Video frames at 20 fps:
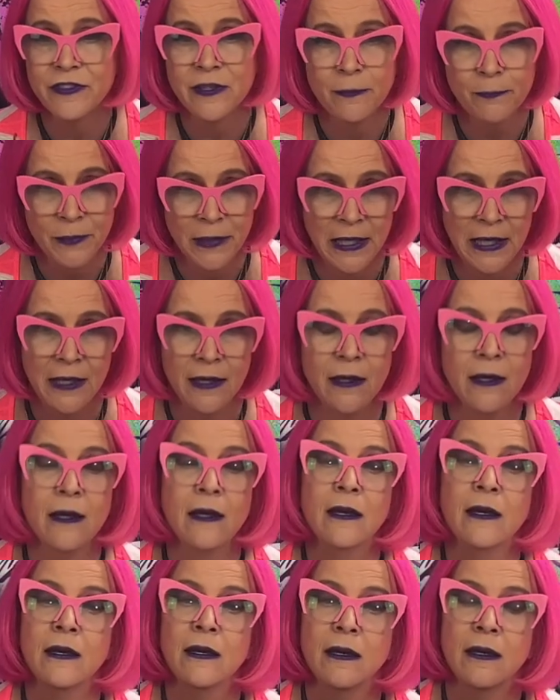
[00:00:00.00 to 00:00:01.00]
to be
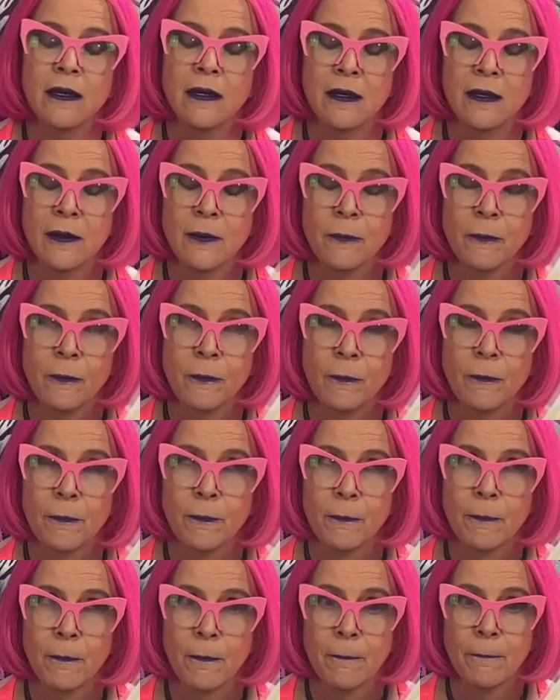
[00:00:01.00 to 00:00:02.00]

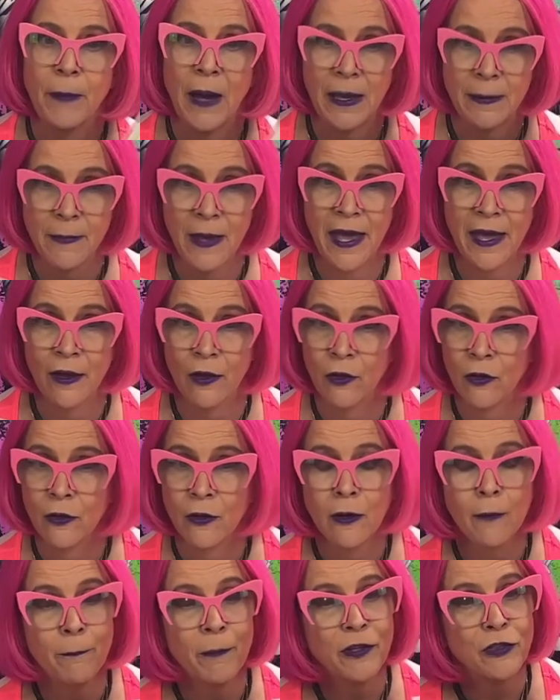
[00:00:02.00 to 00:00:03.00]
by mail,
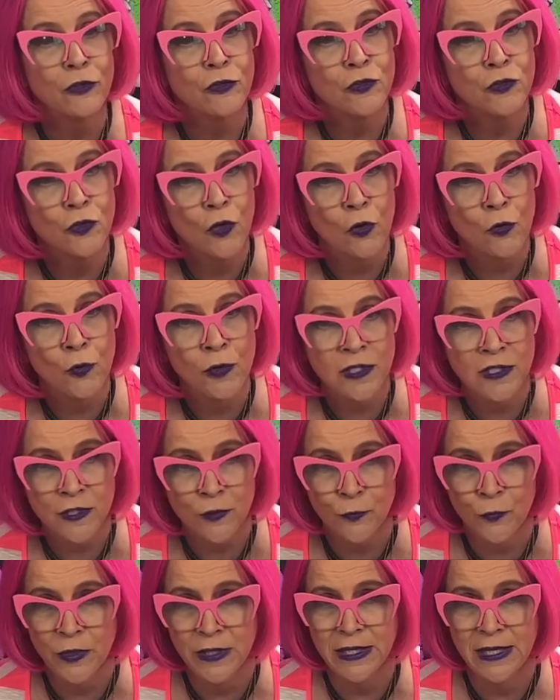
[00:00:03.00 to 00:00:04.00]
but there's no
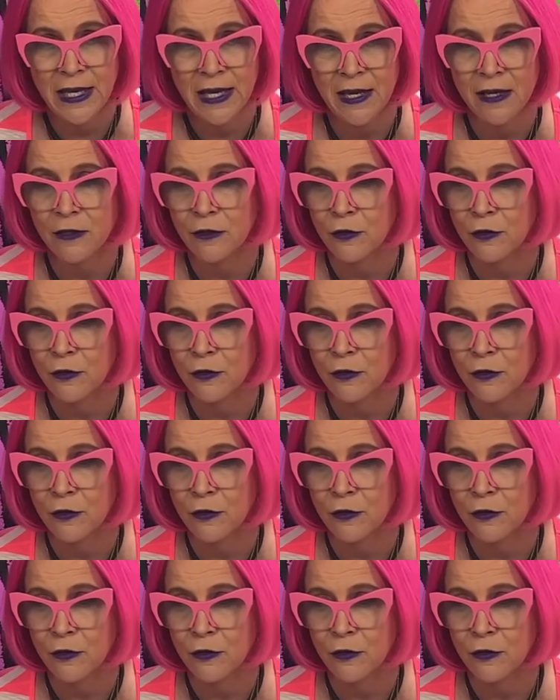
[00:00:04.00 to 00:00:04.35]
reason we can't